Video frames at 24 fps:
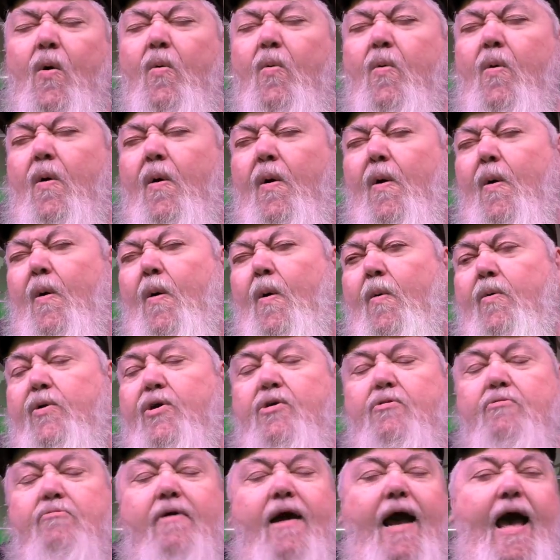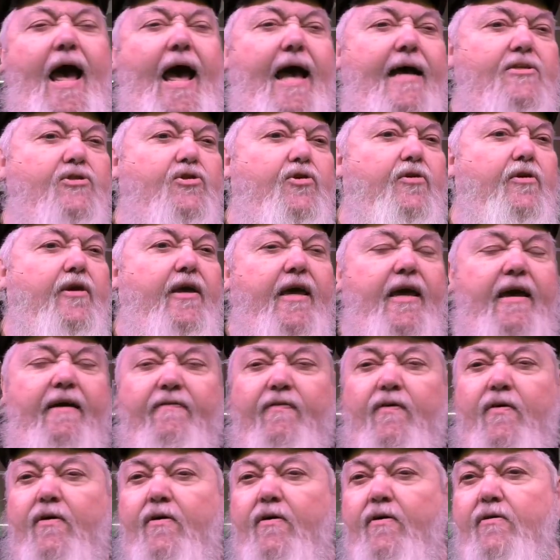"Whoo, you guys are
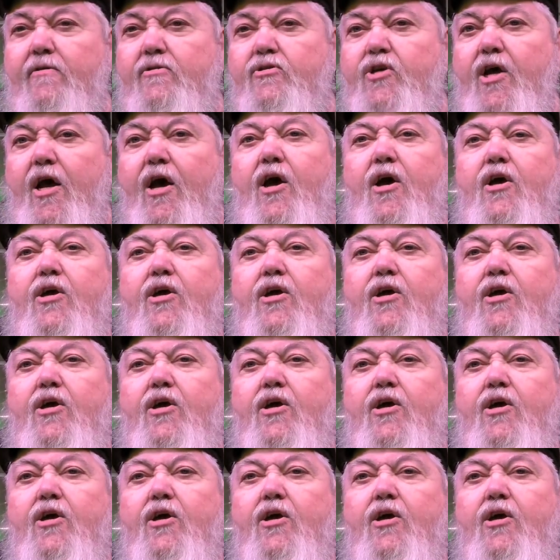givers.